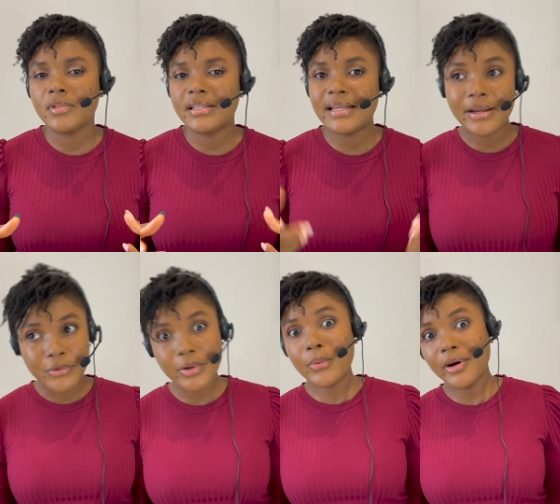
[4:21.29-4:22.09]
Is that the
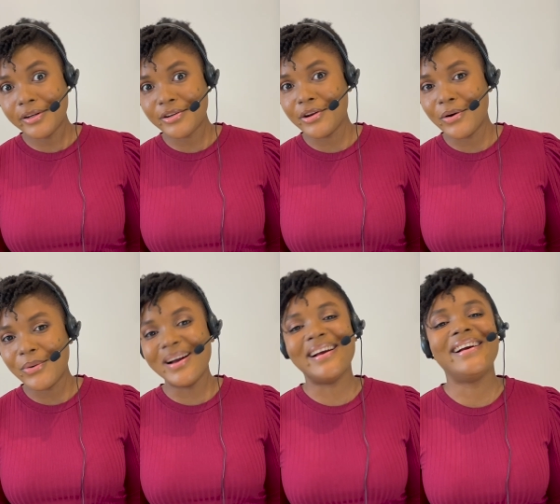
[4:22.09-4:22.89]
only word you
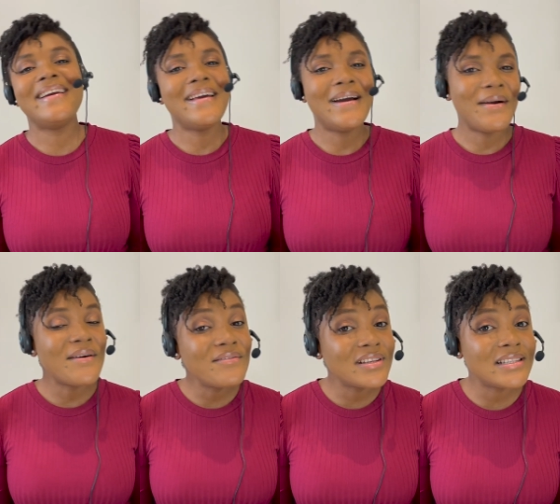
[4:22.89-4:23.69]
know?
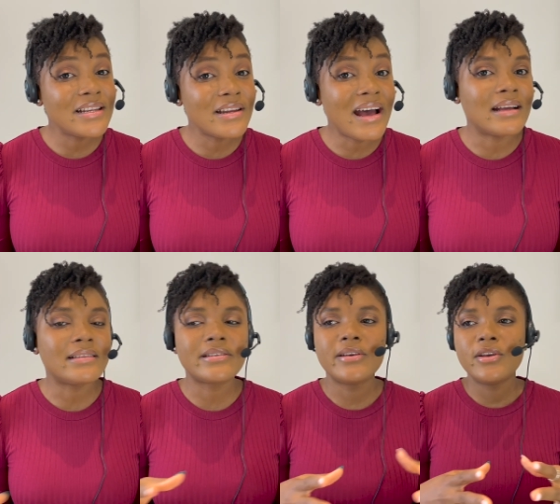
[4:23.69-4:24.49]
Obviously
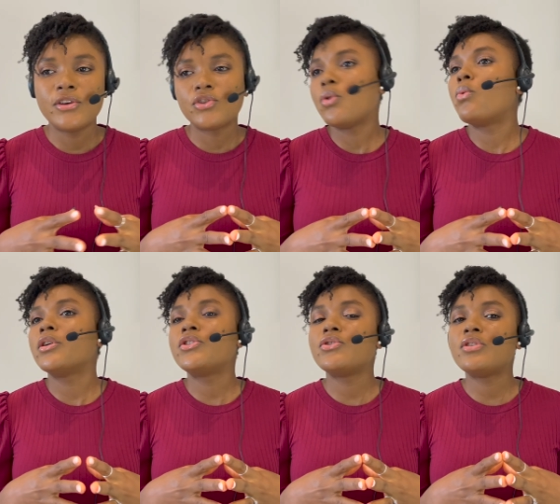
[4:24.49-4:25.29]
not. So
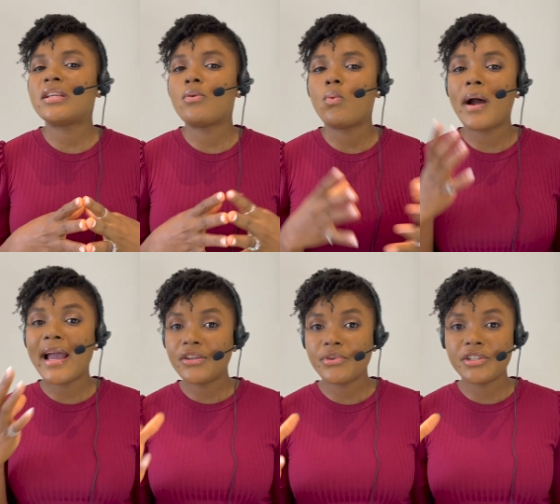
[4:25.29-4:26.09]
want to use a
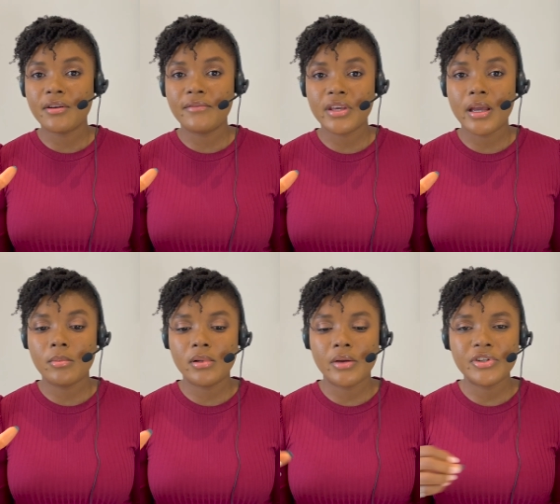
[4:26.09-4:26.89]
wide range of
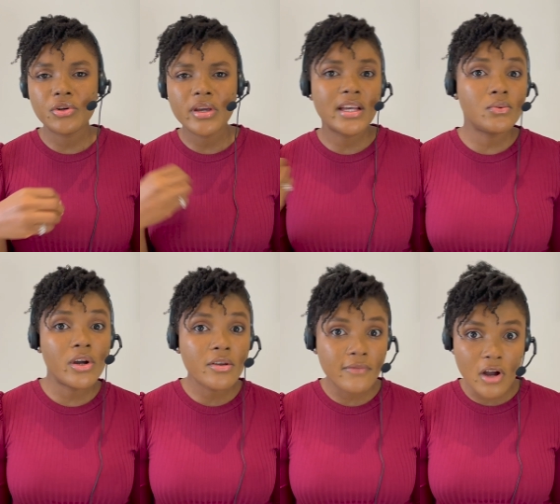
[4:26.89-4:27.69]
vocabulary. Showcase what
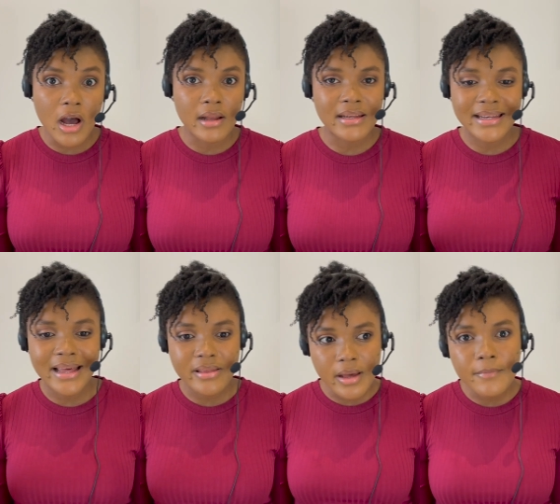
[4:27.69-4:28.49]
you've got.
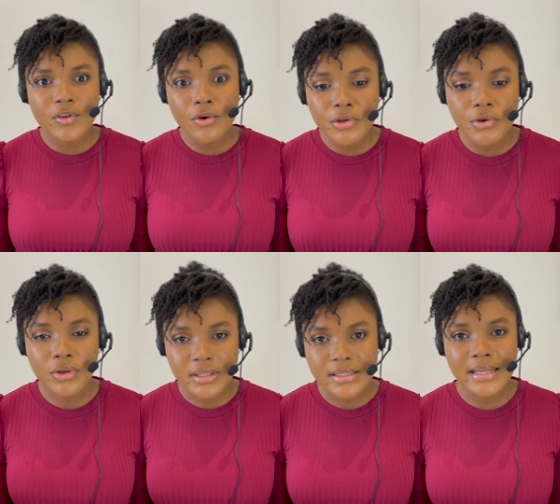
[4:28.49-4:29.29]
Let them know you
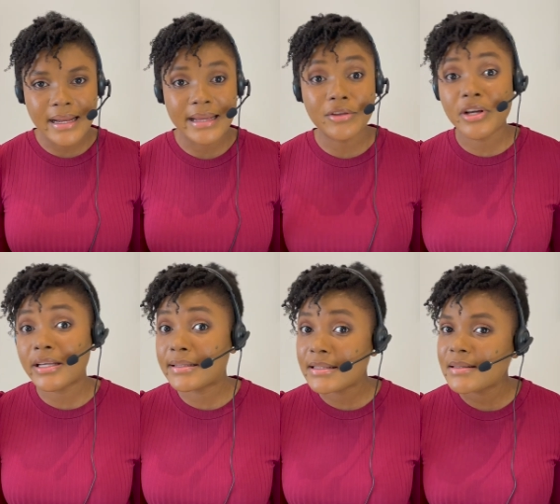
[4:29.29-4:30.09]
understand and you
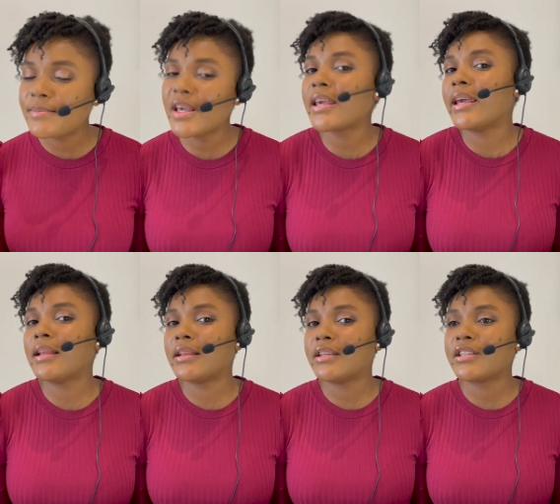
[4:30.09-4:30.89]
can speak
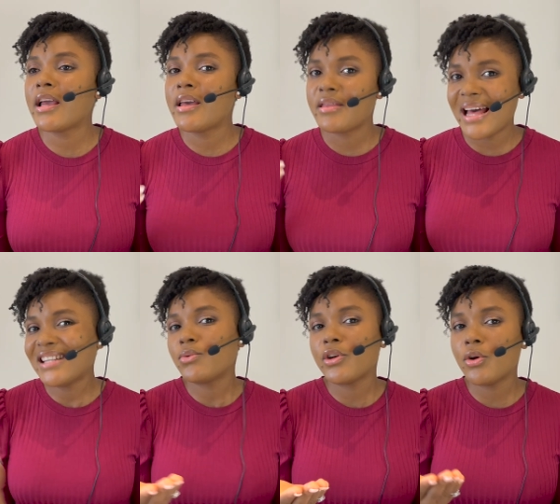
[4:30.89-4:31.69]
English. That's
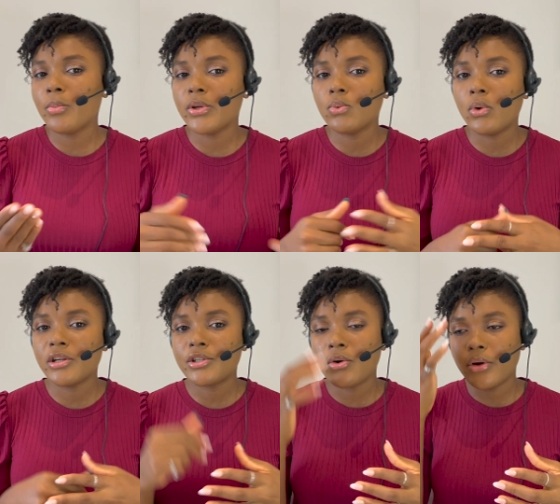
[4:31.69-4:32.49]
what you're being
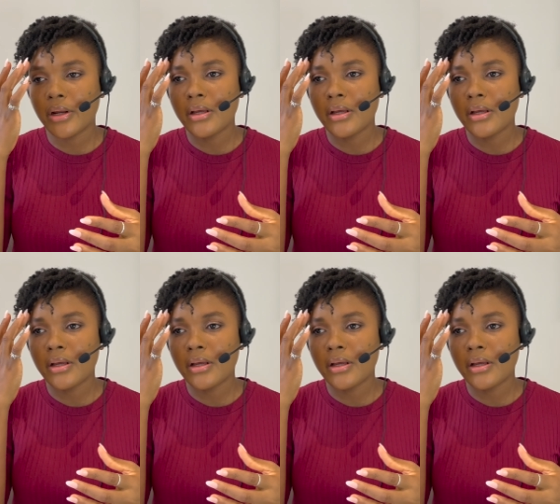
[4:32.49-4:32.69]
watched on.